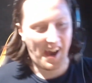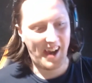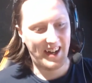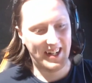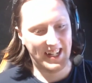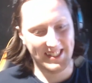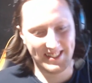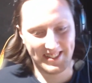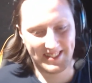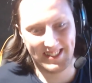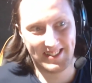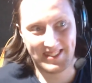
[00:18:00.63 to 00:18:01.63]
is the
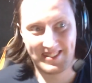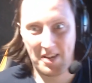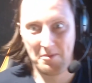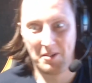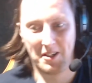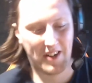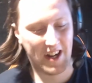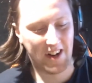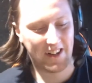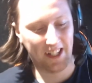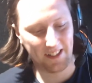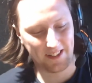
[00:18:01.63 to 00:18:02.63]
same all around.
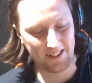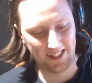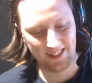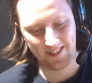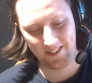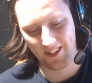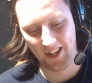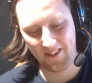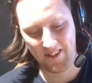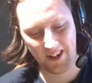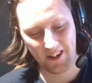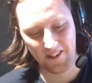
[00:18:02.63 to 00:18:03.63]
It's the flavouring you
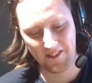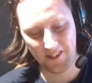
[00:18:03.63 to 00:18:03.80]
go for,